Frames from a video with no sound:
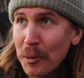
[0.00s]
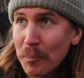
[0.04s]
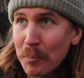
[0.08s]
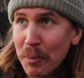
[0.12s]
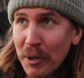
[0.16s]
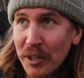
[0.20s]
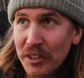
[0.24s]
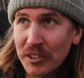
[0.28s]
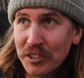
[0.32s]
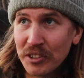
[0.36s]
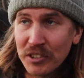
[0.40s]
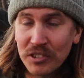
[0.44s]

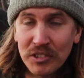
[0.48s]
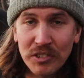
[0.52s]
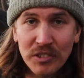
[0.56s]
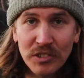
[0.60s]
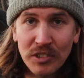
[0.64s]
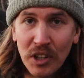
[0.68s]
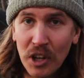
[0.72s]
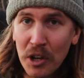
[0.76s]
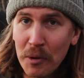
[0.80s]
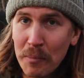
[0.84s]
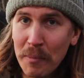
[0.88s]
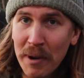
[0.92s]
but just
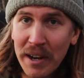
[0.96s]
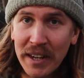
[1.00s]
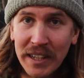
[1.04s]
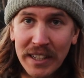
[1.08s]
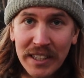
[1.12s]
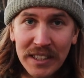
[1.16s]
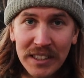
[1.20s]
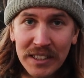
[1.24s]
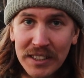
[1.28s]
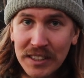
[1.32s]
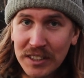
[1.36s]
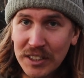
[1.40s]
so
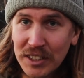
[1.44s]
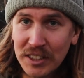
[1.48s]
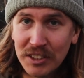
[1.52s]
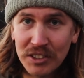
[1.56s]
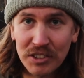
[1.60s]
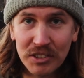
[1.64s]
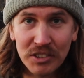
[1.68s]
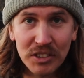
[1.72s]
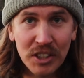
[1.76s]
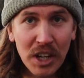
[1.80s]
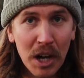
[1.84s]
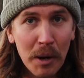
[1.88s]
many
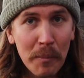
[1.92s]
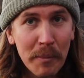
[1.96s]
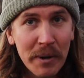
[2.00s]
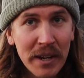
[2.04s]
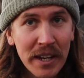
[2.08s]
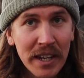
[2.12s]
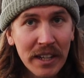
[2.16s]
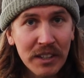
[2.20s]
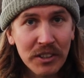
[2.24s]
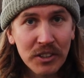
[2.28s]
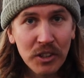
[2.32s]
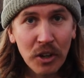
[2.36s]
just coming
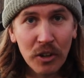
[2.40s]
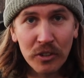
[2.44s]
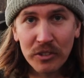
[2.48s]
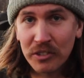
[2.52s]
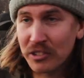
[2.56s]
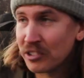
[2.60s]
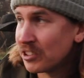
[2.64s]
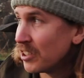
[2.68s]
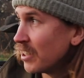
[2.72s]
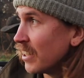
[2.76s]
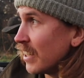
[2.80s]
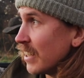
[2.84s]
in
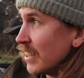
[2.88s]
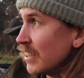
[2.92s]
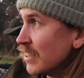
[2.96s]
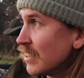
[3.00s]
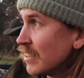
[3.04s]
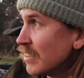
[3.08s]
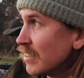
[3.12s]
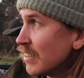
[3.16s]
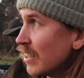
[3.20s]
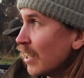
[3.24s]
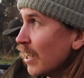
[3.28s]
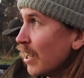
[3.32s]
constantly,
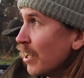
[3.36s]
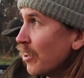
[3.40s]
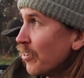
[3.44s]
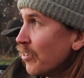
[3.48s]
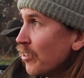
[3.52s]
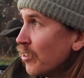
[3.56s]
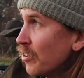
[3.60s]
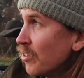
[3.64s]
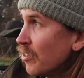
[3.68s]
just uh,